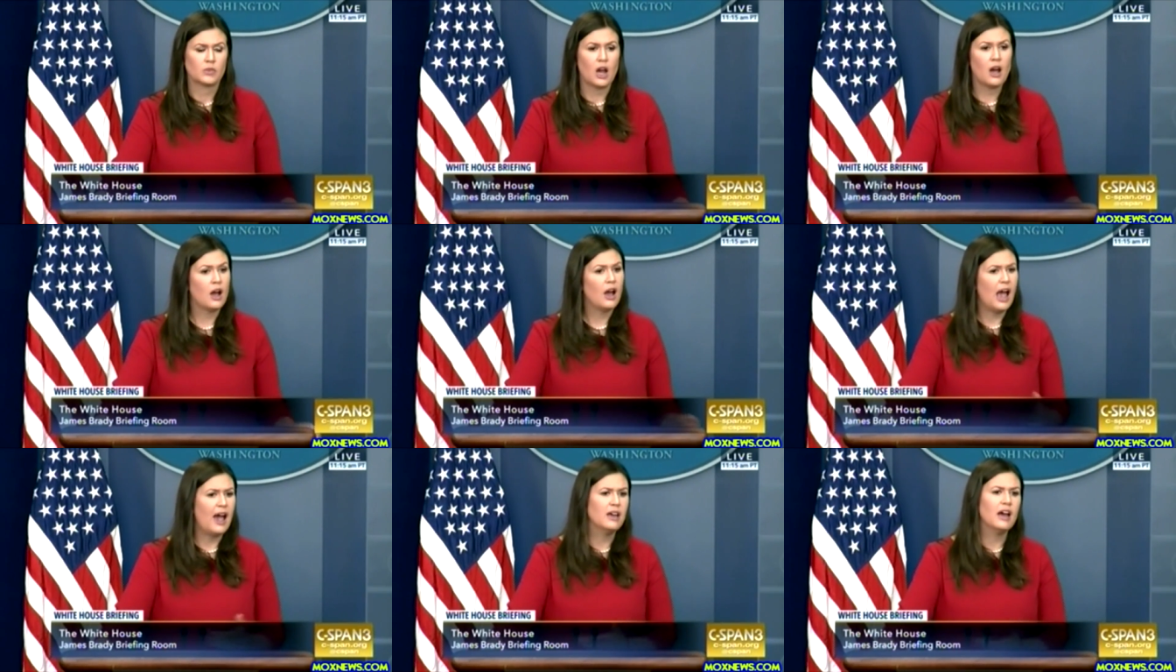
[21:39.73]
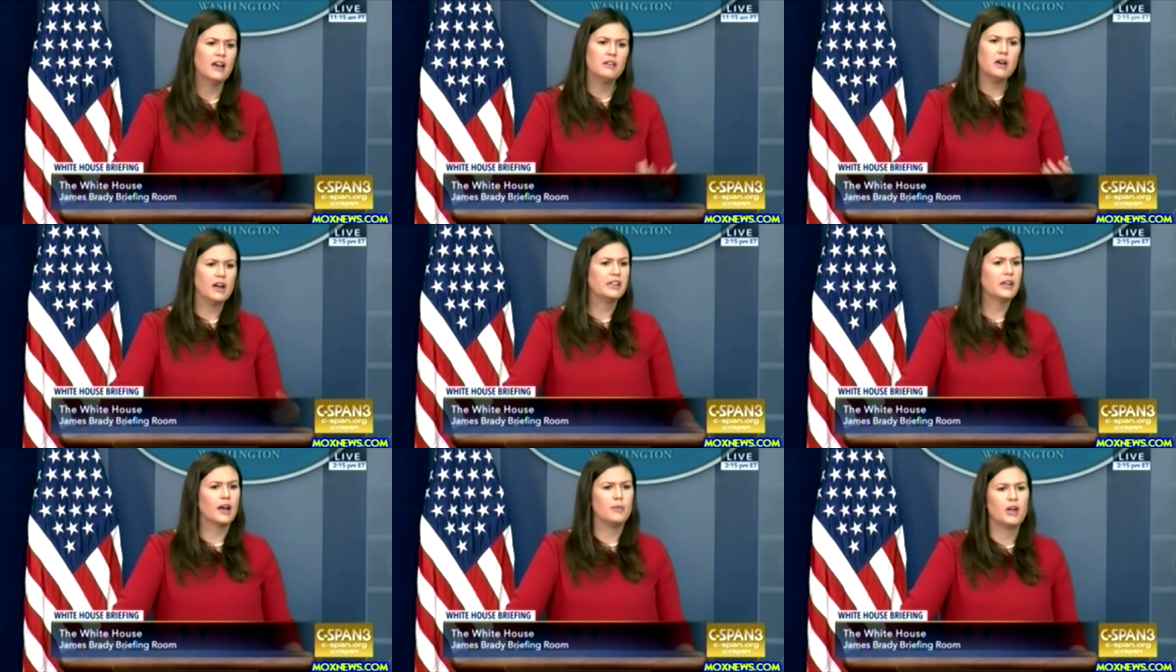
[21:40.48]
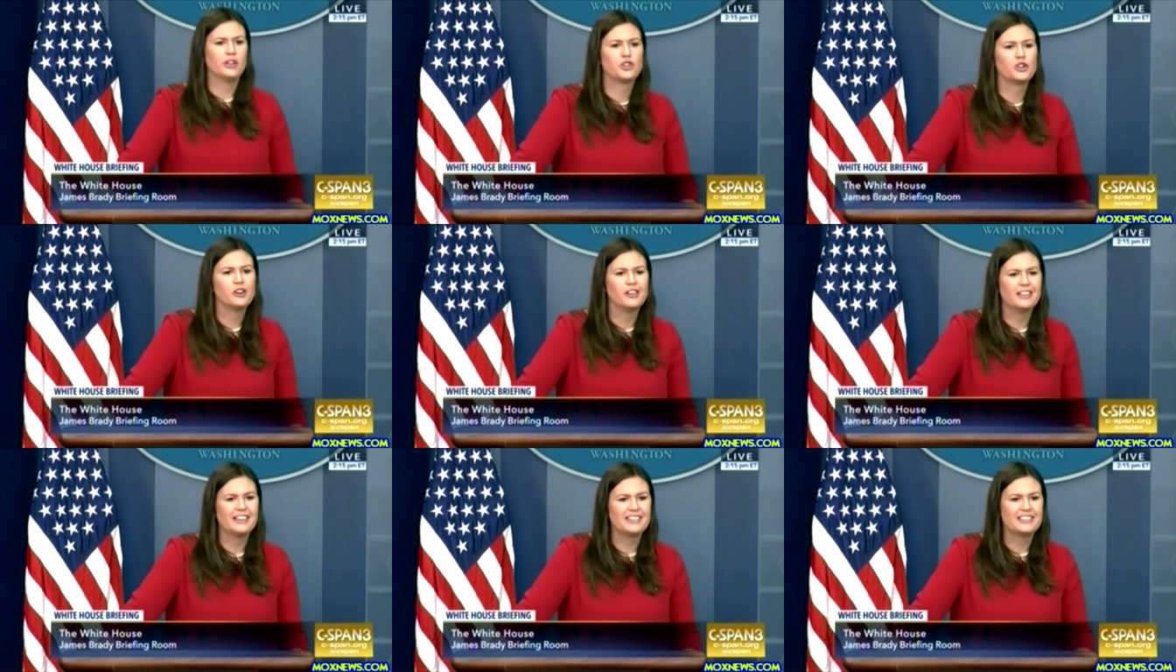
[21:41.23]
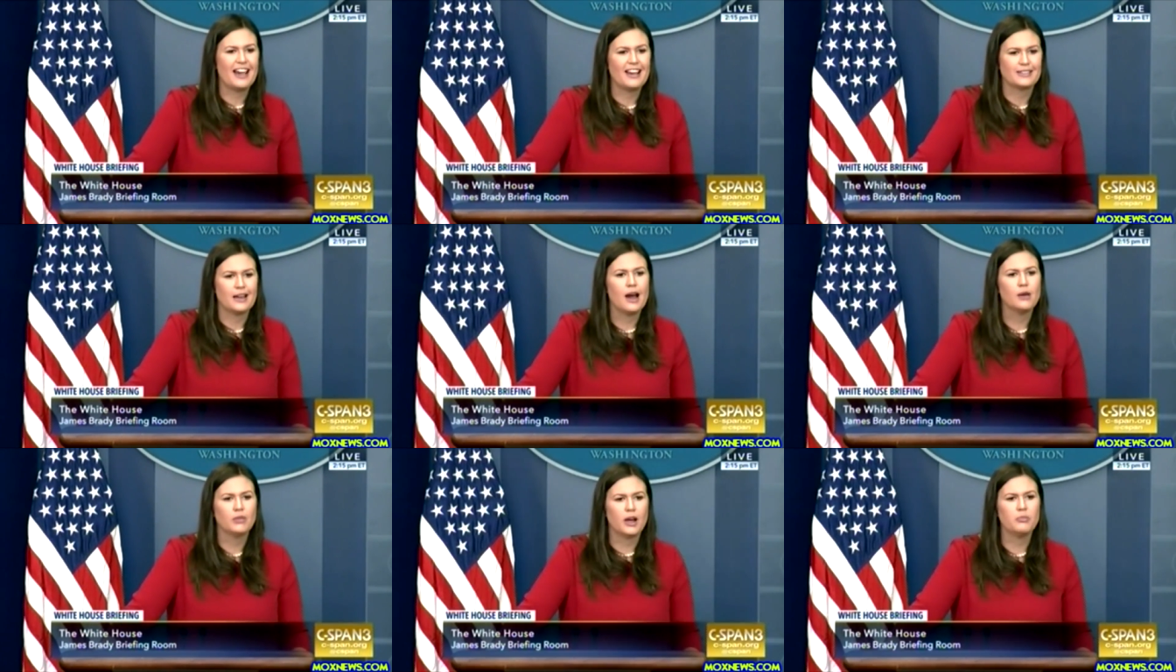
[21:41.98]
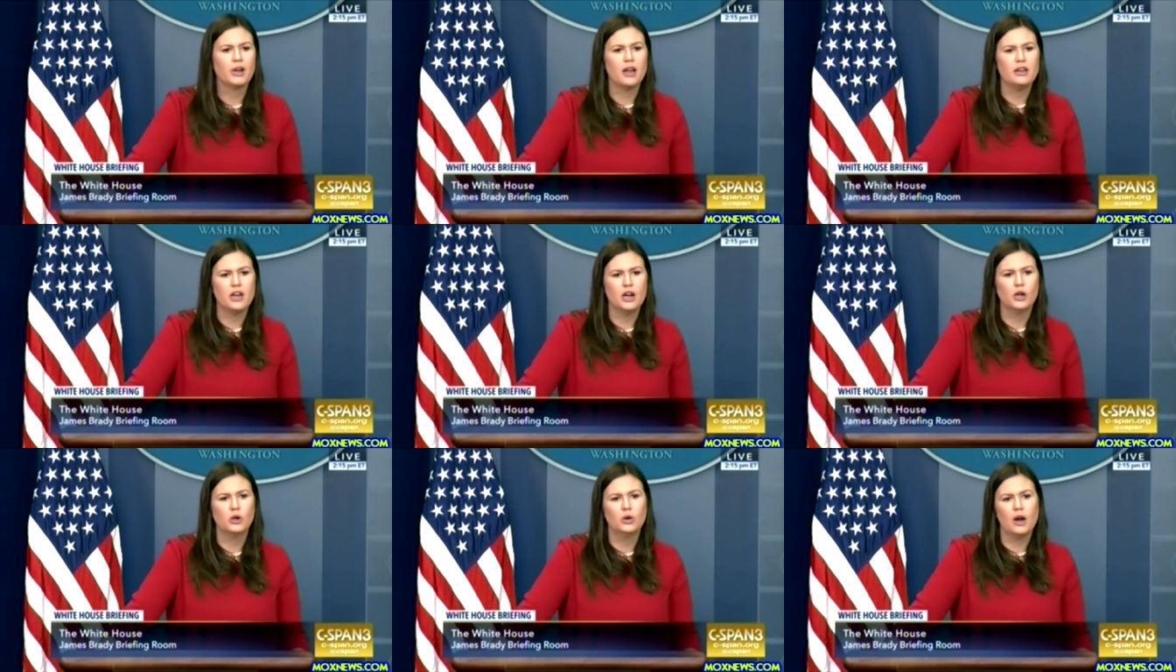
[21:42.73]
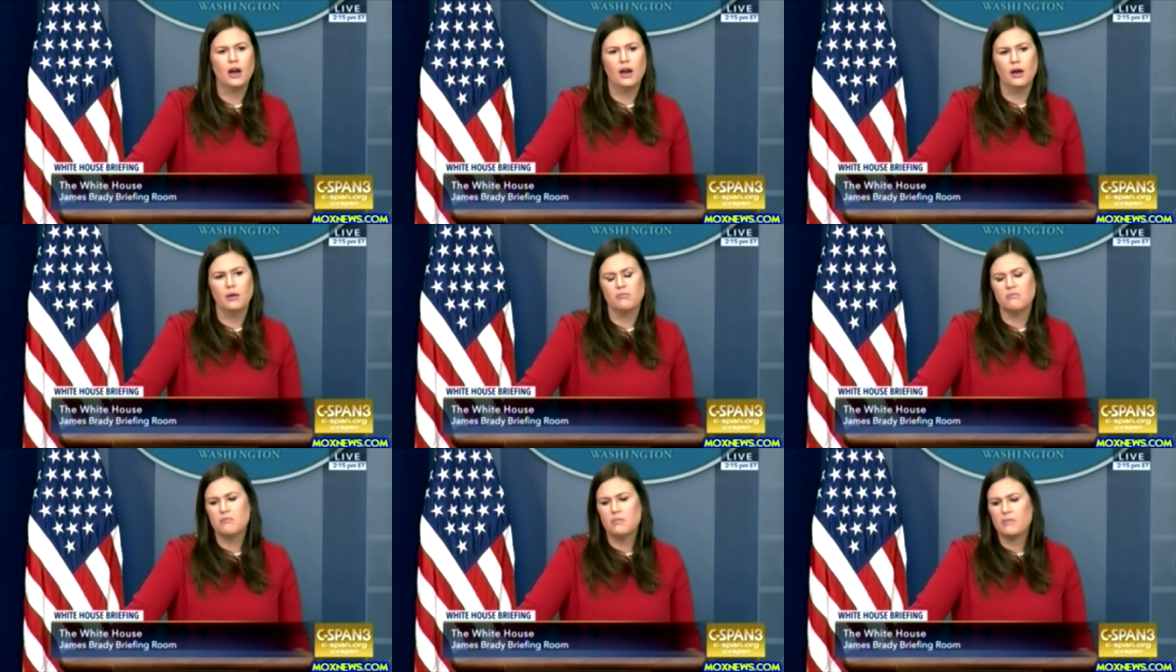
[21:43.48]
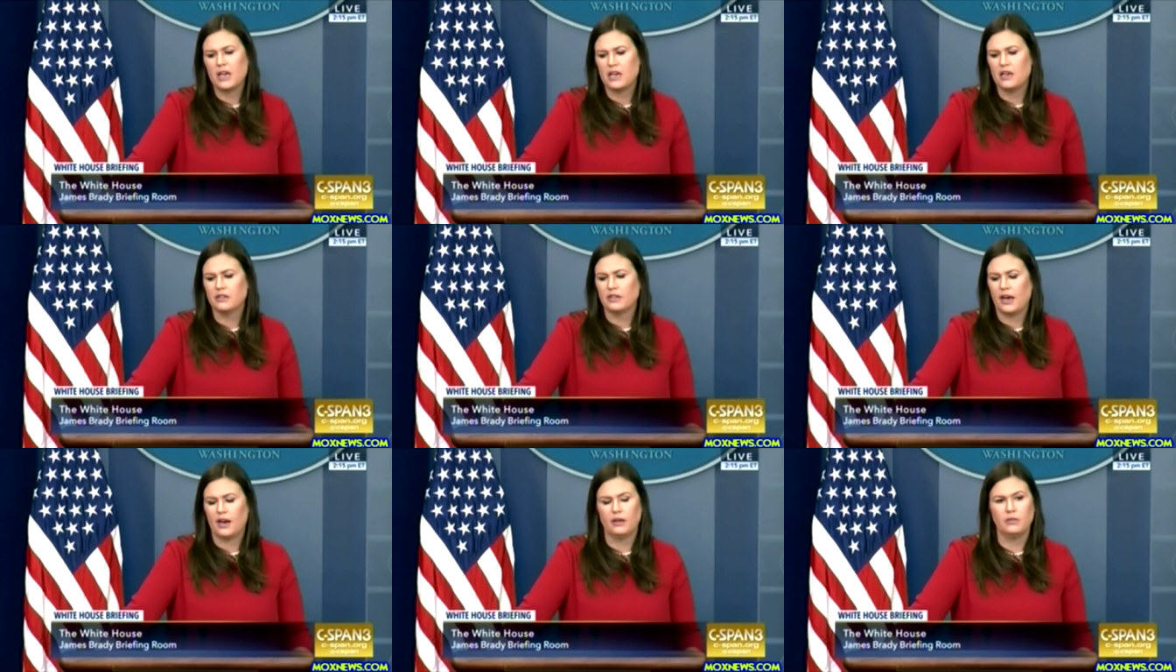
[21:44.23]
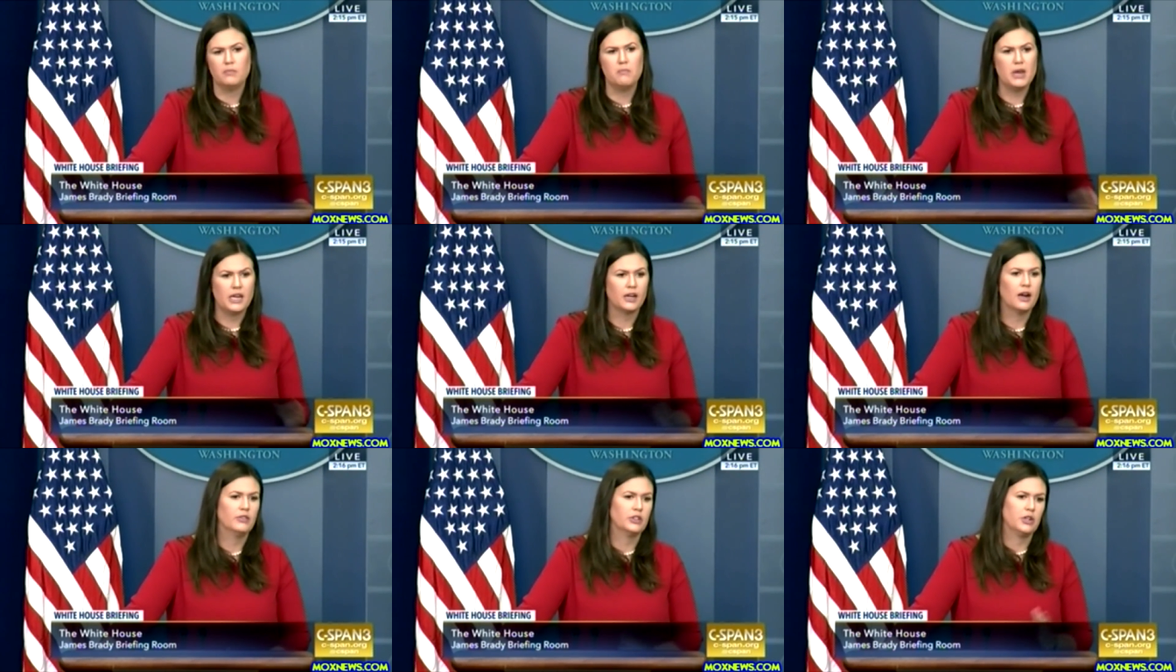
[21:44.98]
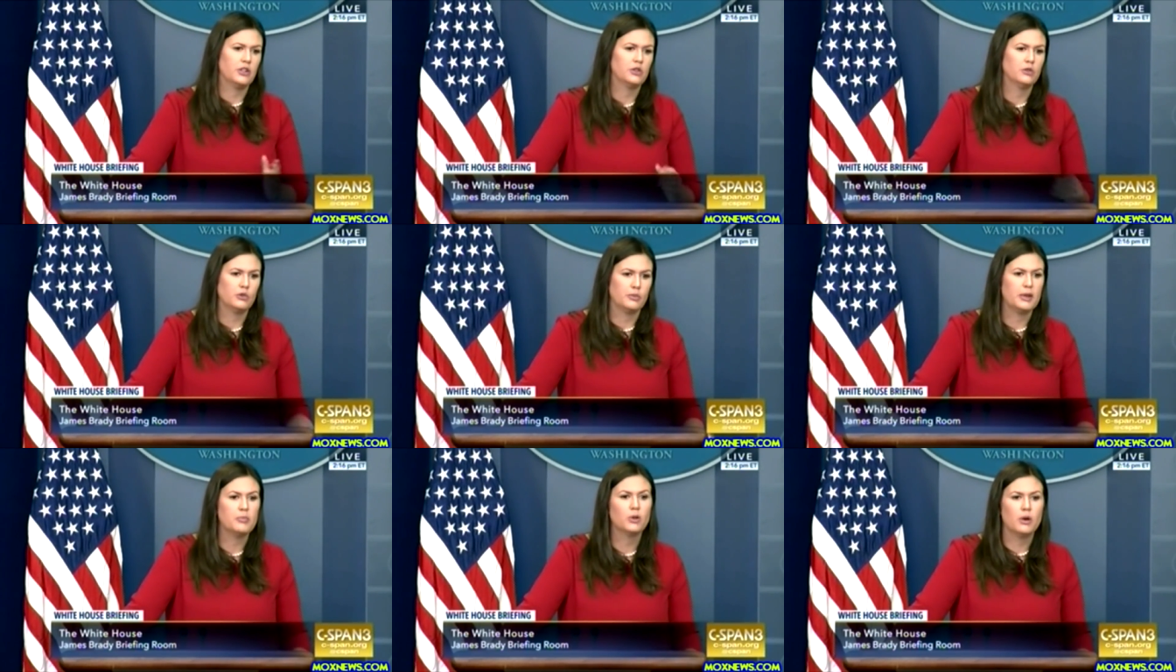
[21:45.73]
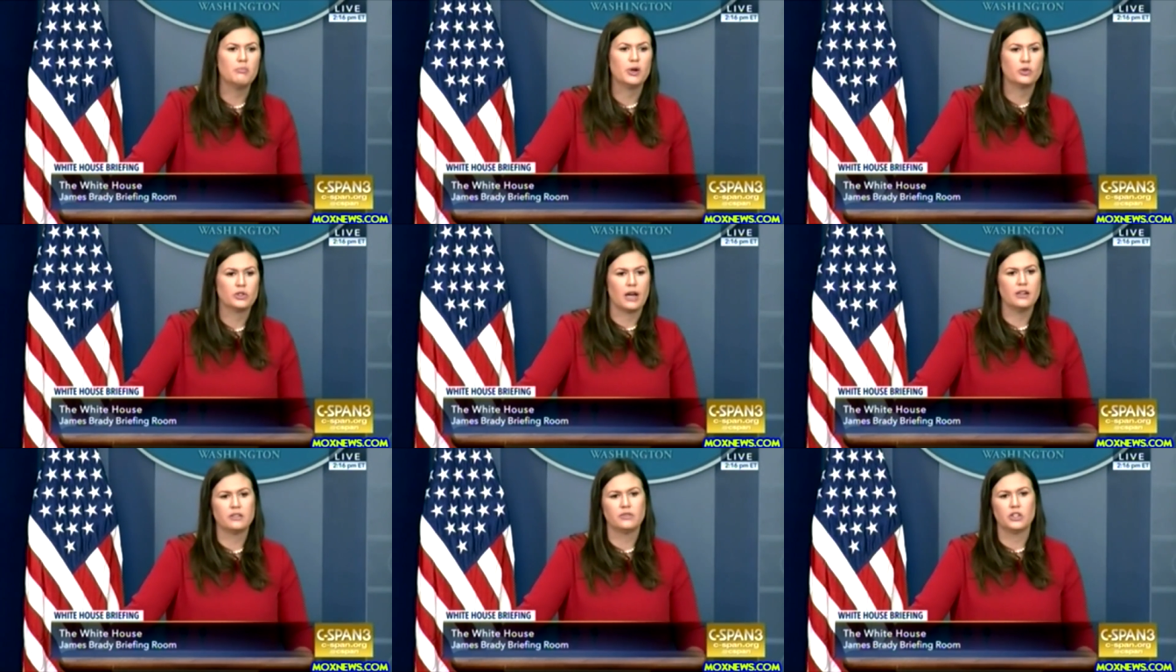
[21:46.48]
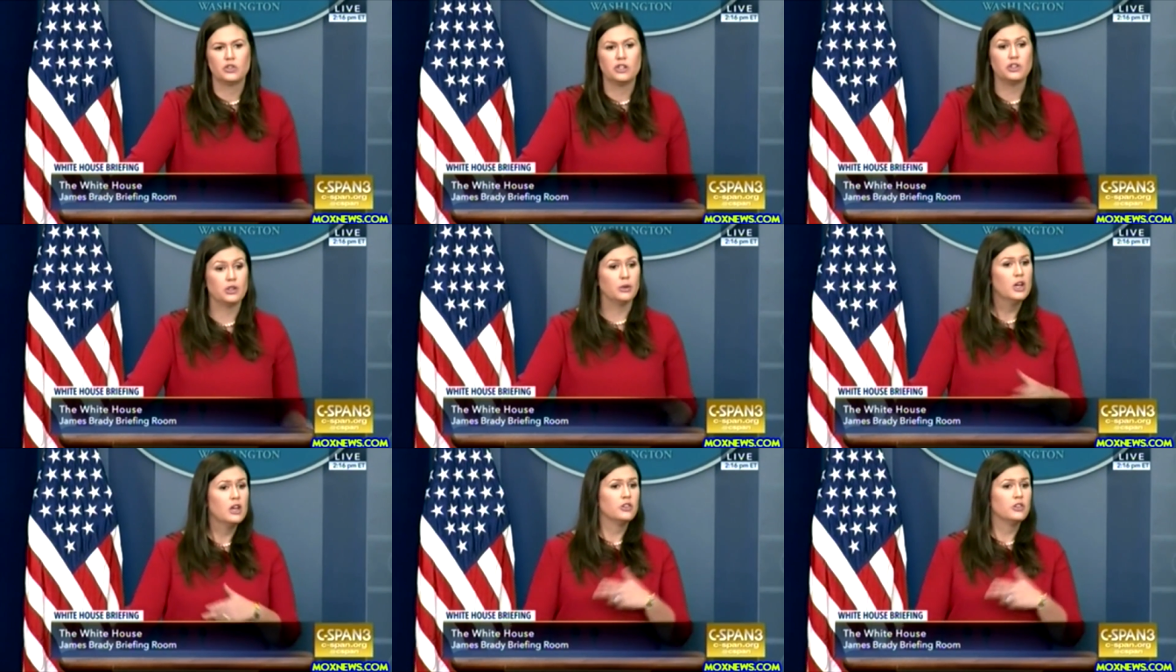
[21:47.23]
I'm not sure on the exact timeline, but I know he has had many conversations with people on both sides of this issue.